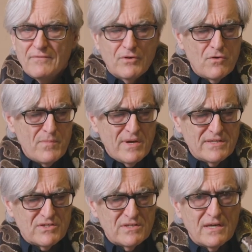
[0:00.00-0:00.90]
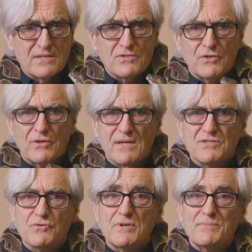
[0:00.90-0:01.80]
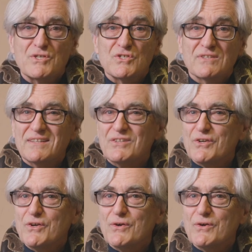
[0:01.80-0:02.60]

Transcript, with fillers: If you don't mind snakes and you're not squeamish and you're